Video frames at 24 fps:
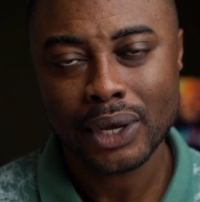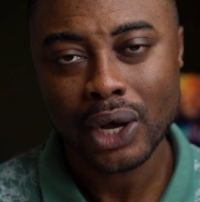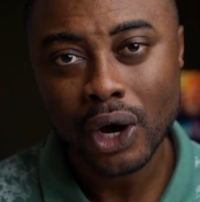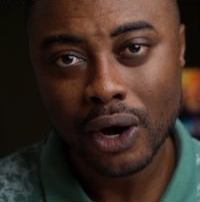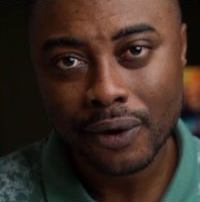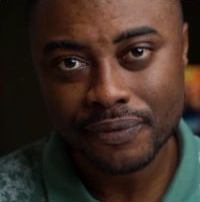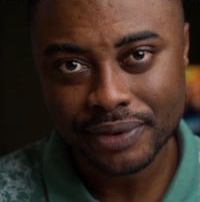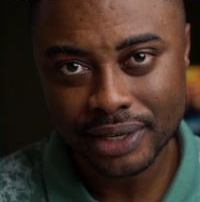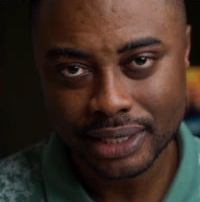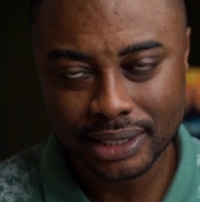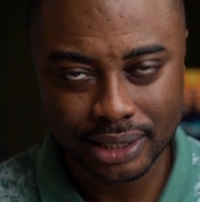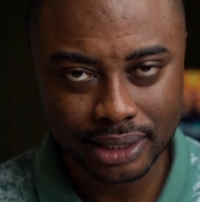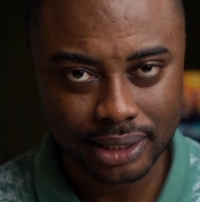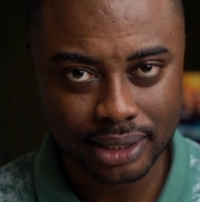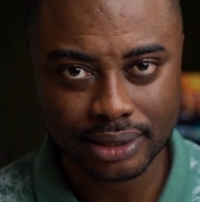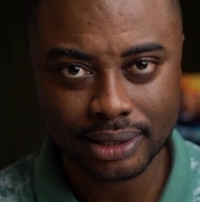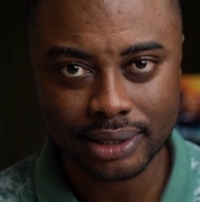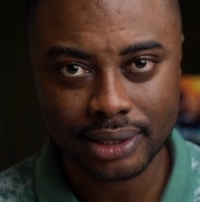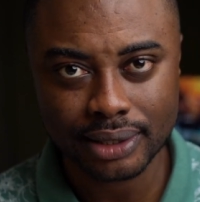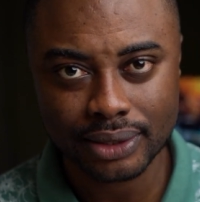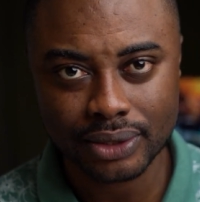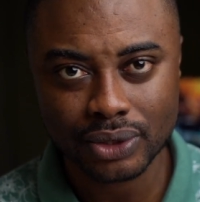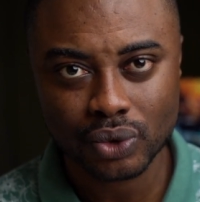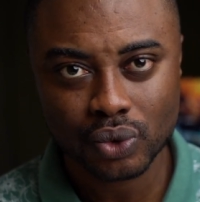of the
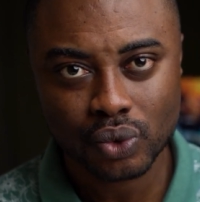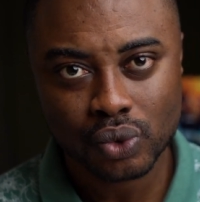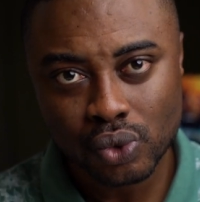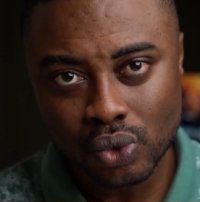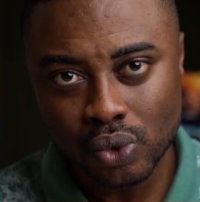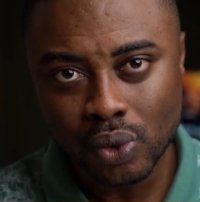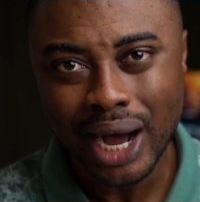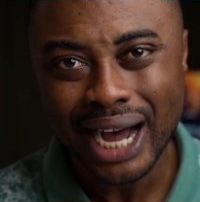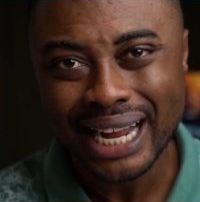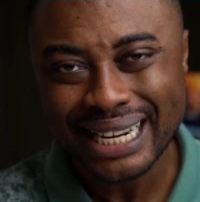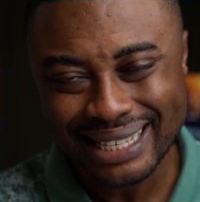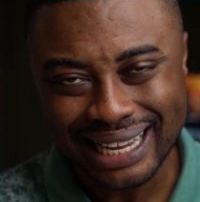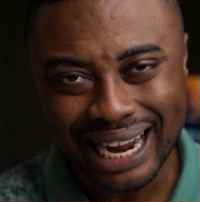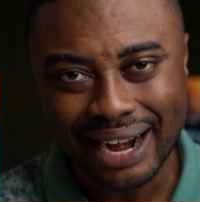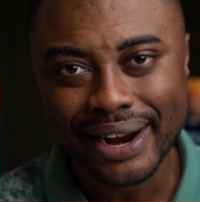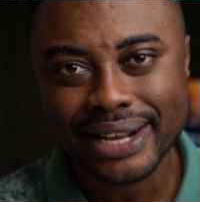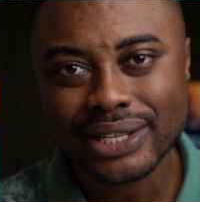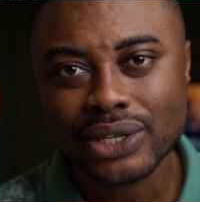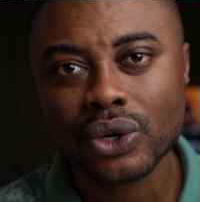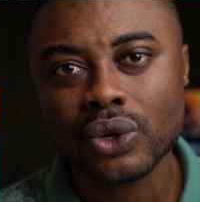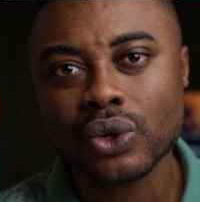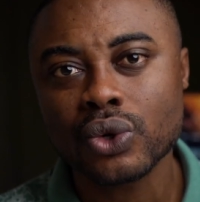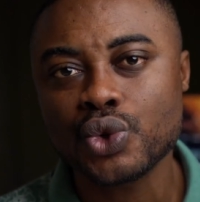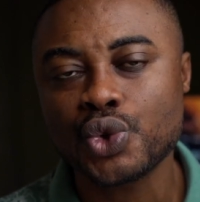citizens who are
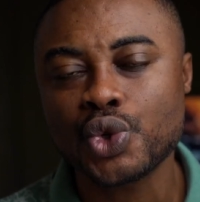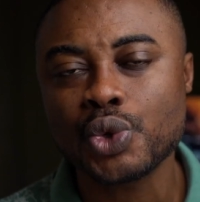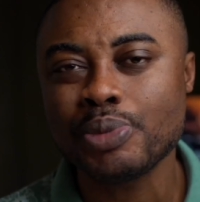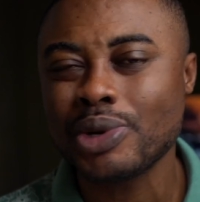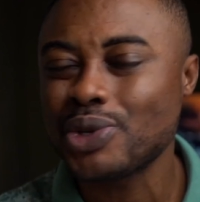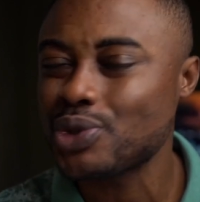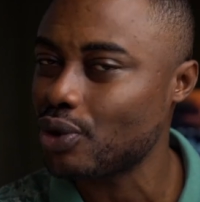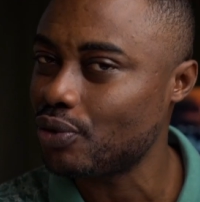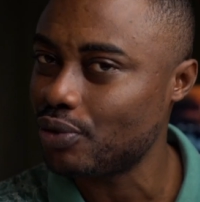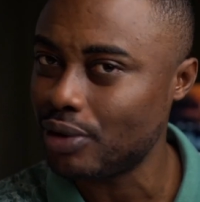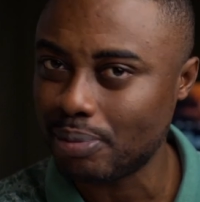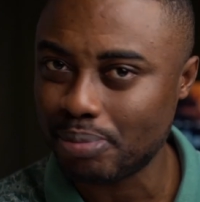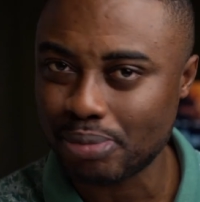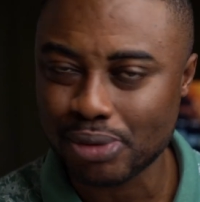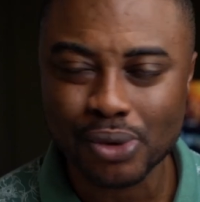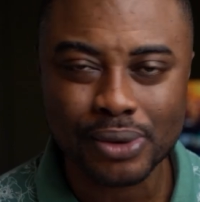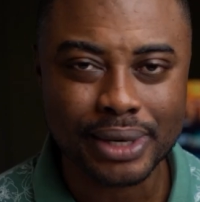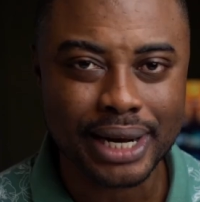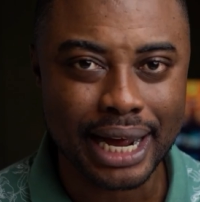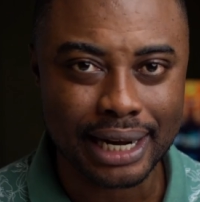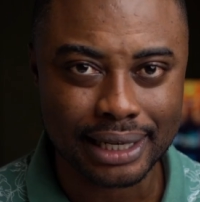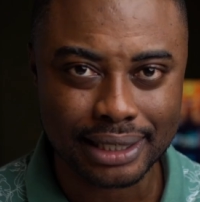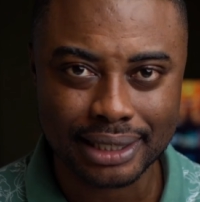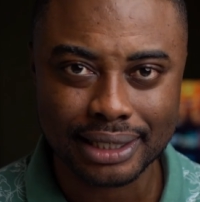direct consumers of the
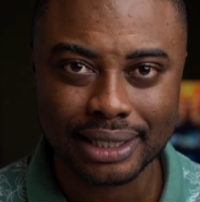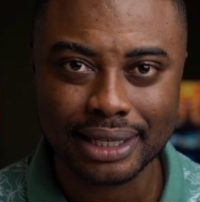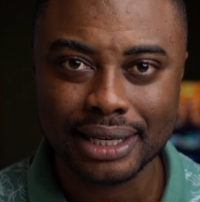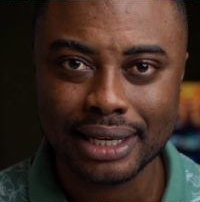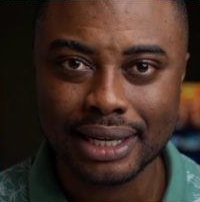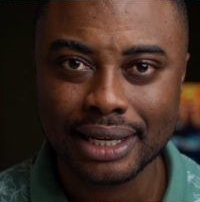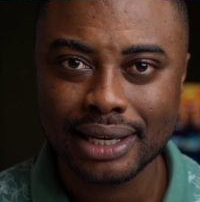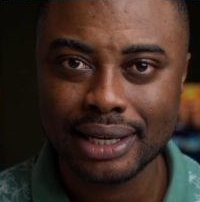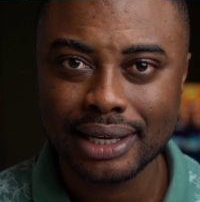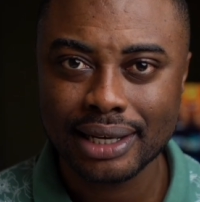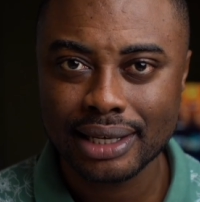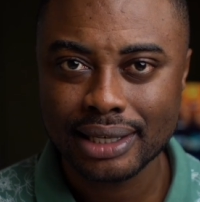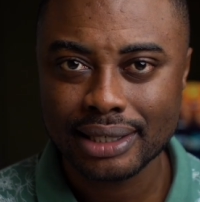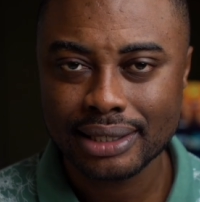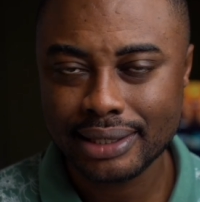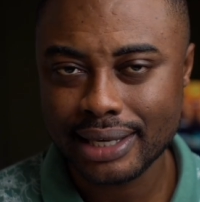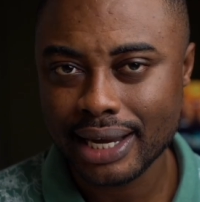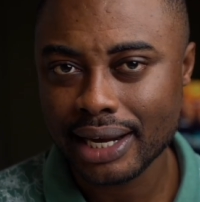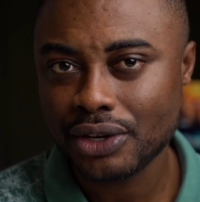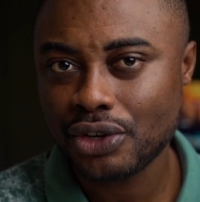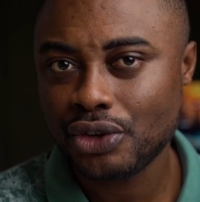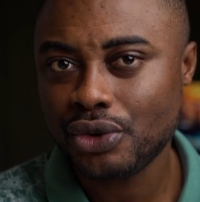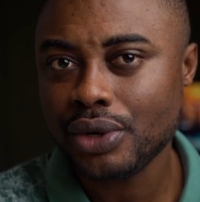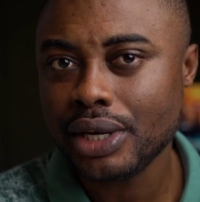product.
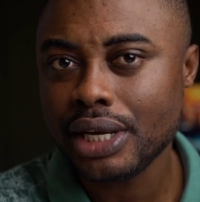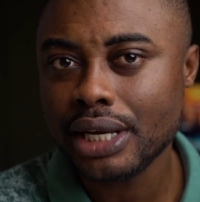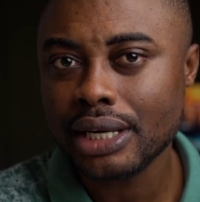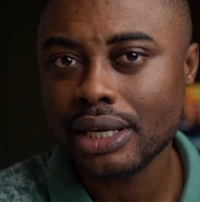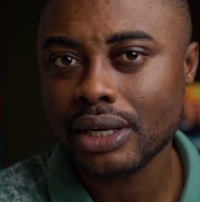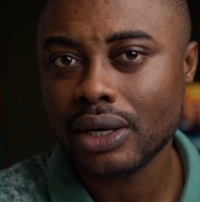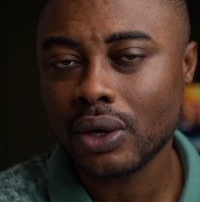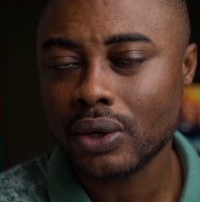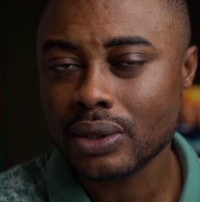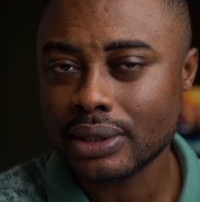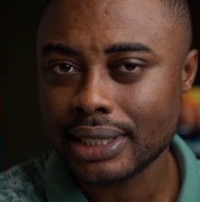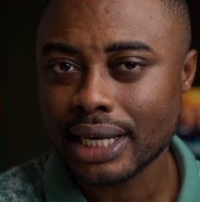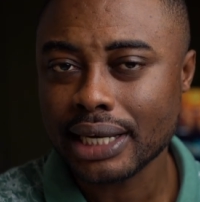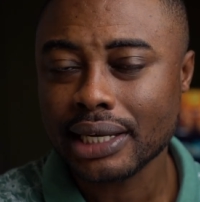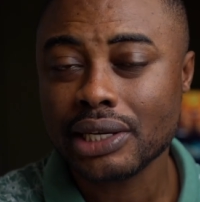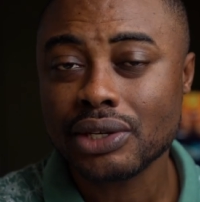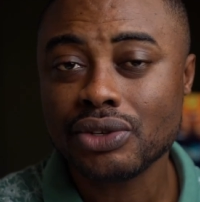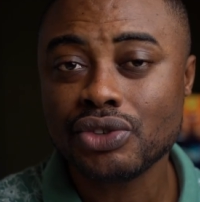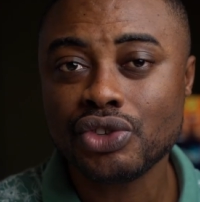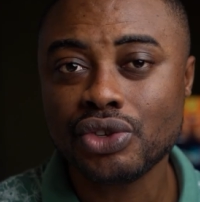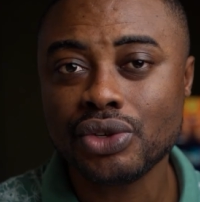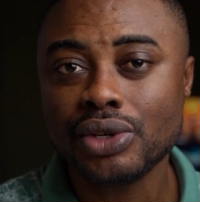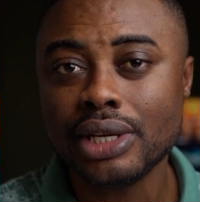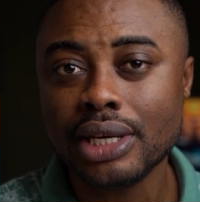Tech Tree or Tech
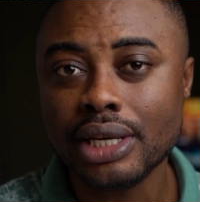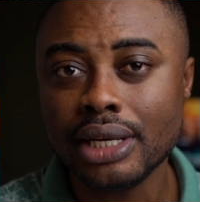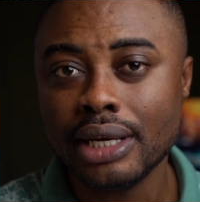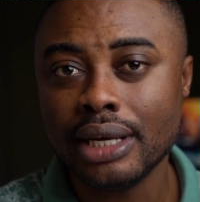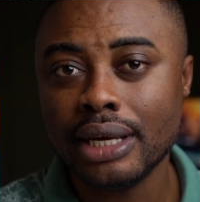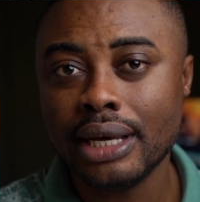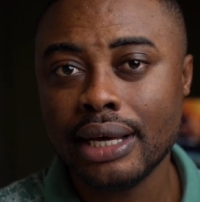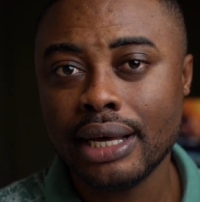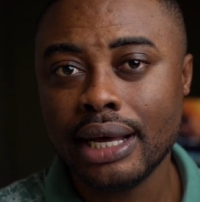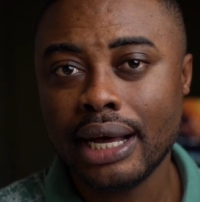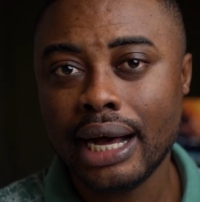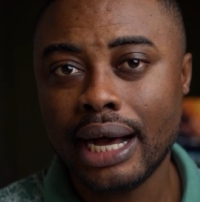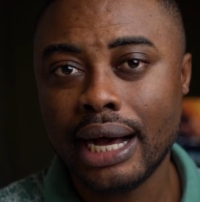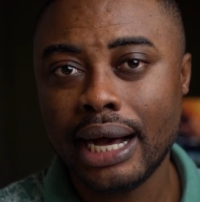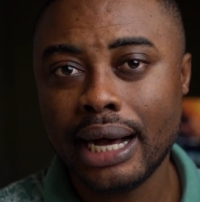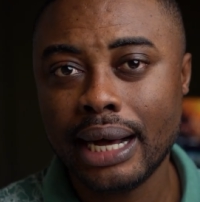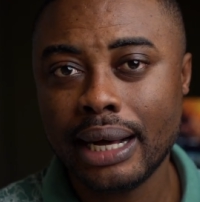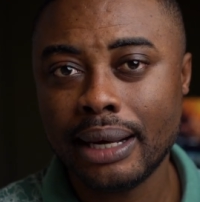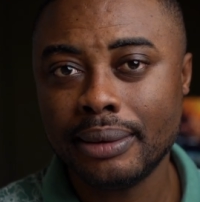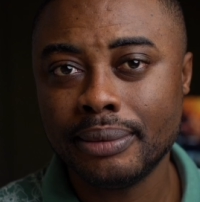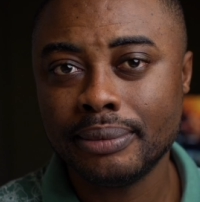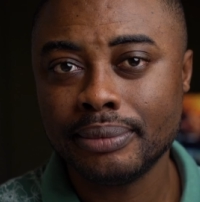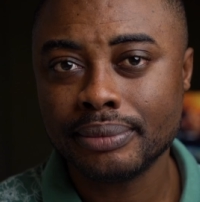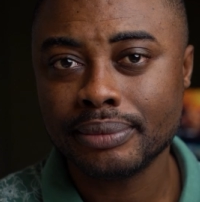in Tree
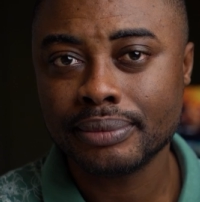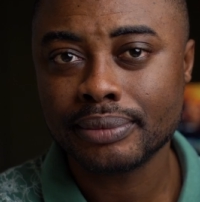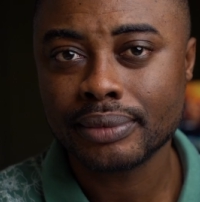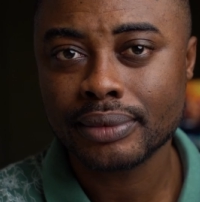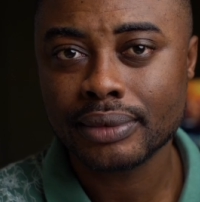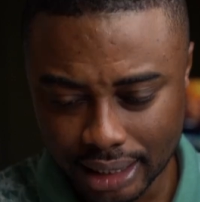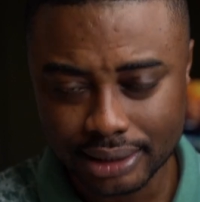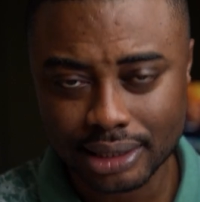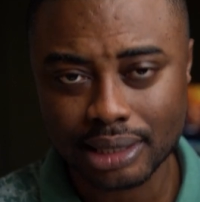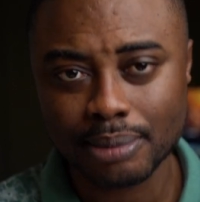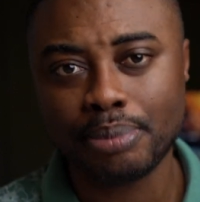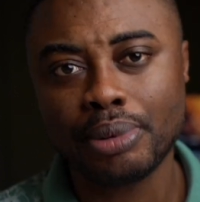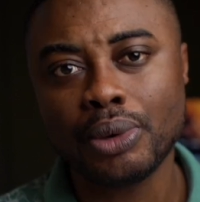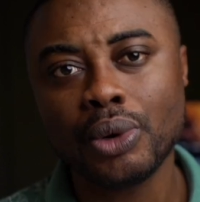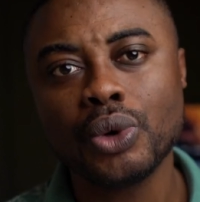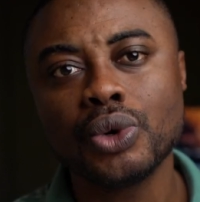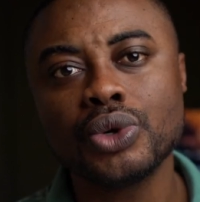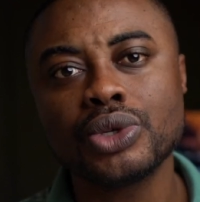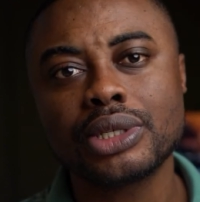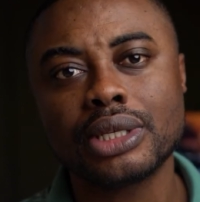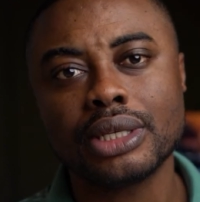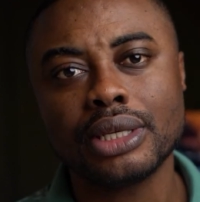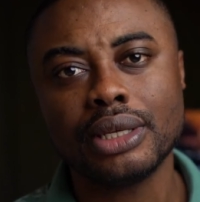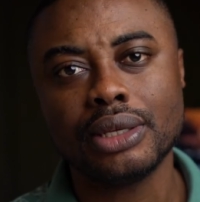
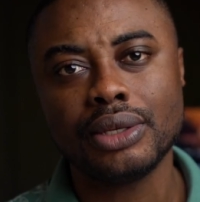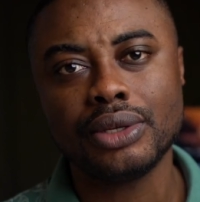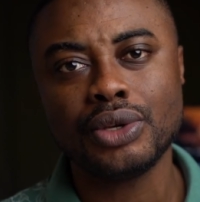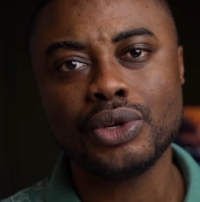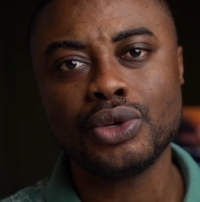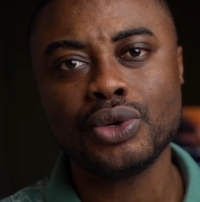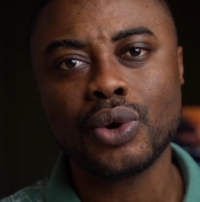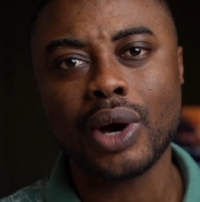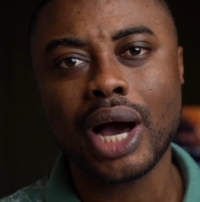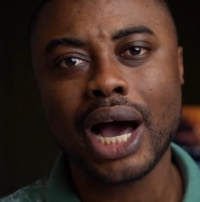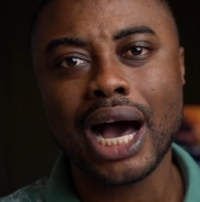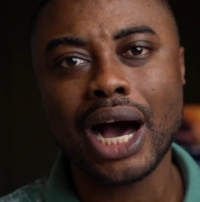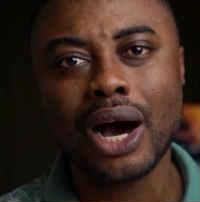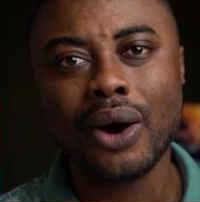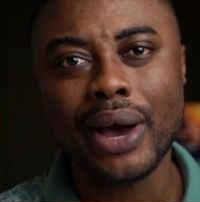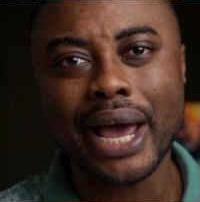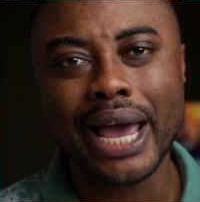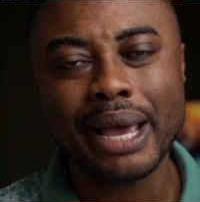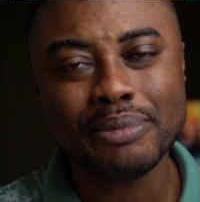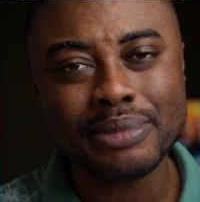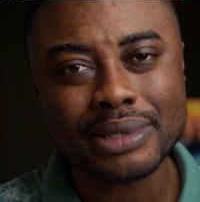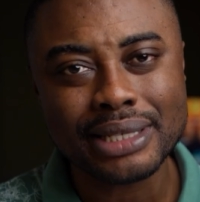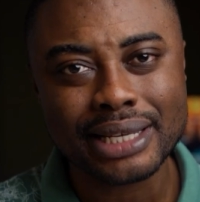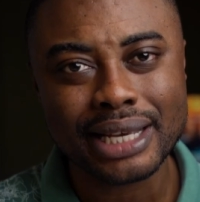juxtapose, how
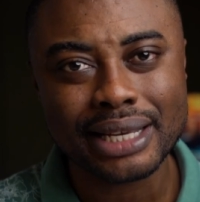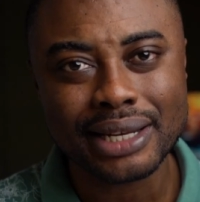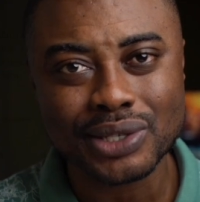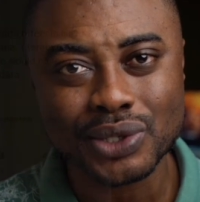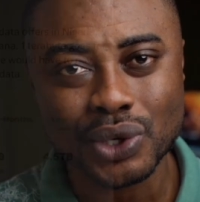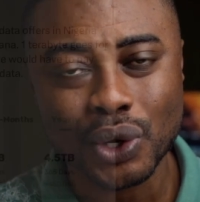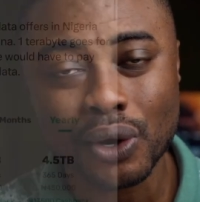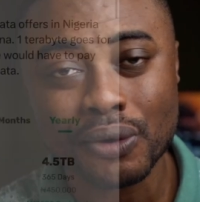MTN is